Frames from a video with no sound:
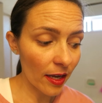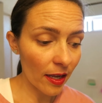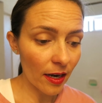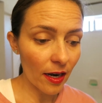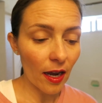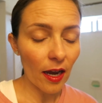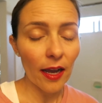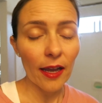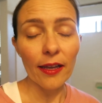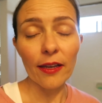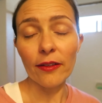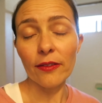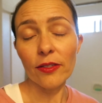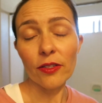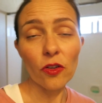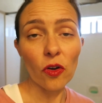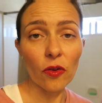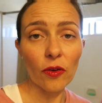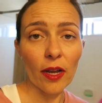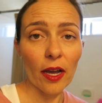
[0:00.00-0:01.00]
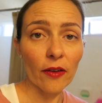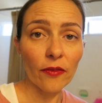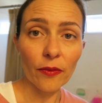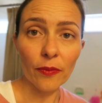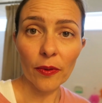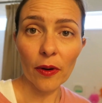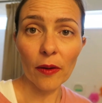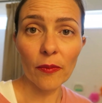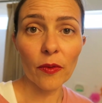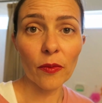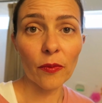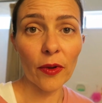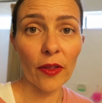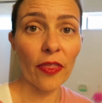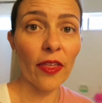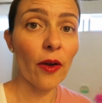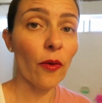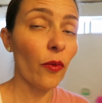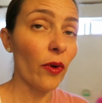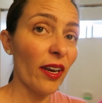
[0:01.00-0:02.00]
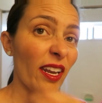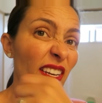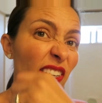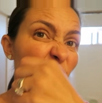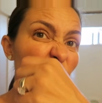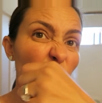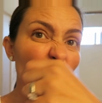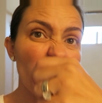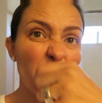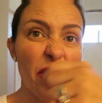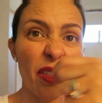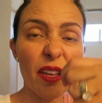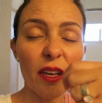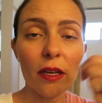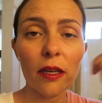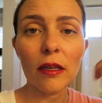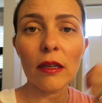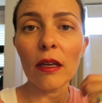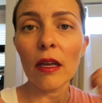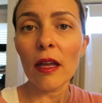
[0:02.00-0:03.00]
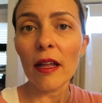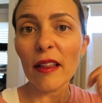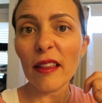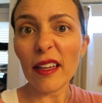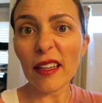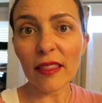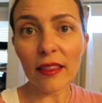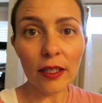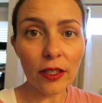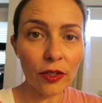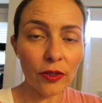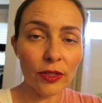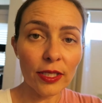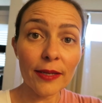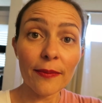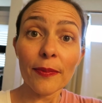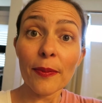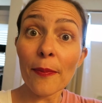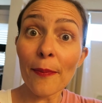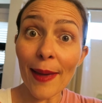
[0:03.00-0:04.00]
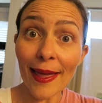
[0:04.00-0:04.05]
and I don't have a problem with it when I do the Q-tip